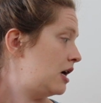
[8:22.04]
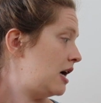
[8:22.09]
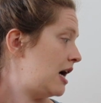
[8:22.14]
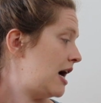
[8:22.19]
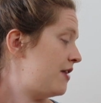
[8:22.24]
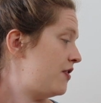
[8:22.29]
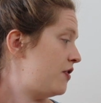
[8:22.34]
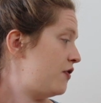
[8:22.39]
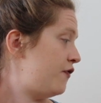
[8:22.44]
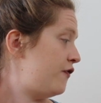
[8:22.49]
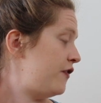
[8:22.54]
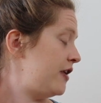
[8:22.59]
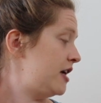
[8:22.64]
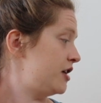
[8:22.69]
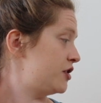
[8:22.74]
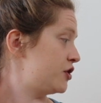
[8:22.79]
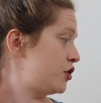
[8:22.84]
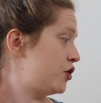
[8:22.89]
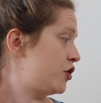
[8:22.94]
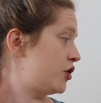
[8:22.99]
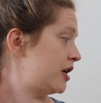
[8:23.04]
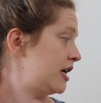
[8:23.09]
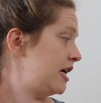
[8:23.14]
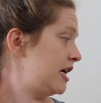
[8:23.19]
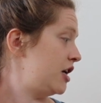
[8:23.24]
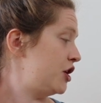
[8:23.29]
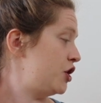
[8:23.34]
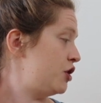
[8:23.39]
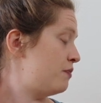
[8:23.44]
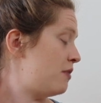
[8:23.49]
And then the fingers are
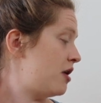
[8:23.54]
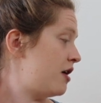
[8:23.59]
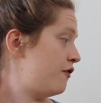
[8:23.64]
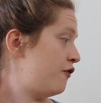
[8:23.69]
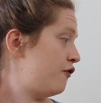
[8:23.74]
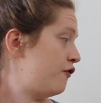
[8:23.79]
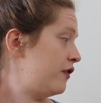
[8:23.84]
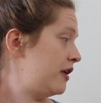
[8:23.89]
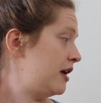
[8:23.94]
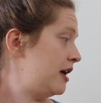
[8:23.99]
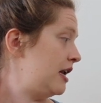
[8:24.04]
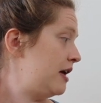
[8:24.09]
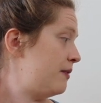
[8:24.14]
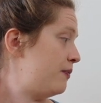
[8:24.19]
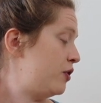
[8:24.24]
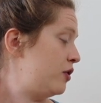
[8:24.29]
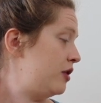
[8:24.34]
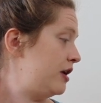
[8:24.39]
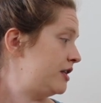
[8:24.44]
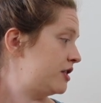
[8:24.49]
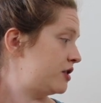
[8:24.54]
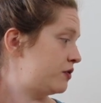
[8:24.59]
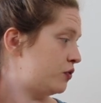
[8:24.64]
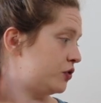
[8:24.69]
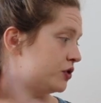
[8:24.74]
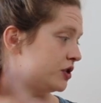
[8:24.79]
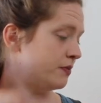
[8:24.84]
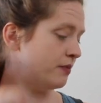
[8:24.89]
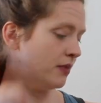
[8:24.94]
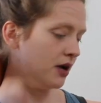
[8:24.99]
hooking, and you might feel it pulling
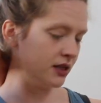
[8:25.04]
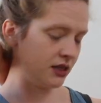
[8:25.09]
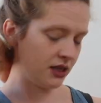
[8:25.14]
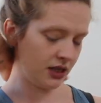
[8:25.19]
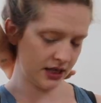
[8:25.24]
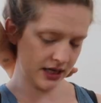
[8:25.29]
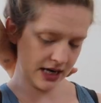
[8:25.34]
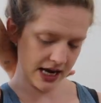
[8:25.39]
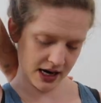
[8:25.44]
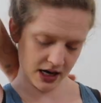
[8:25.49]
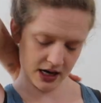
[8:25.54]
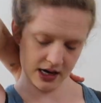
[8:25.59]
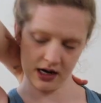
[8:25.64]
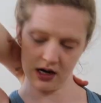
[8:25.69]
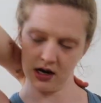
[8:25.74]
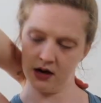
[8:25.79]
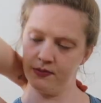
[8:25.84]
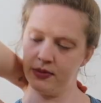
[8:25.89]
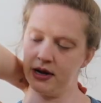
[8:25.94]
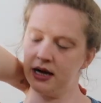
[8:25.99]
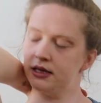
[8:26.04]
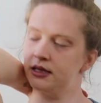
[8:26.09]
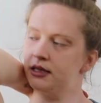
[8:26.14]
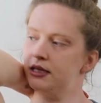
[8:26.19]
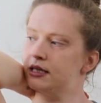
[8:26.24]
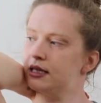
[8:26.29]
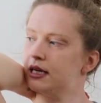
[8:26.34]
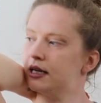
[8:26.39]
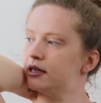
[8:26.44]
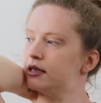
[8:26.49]
towards the muscle of the neck and come back to
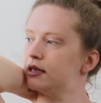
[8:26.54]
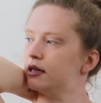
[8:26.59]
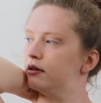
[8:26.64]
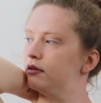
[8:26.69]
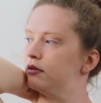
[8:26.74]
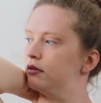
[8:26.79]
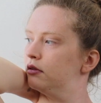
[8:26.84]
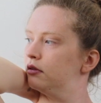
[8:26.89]
the center.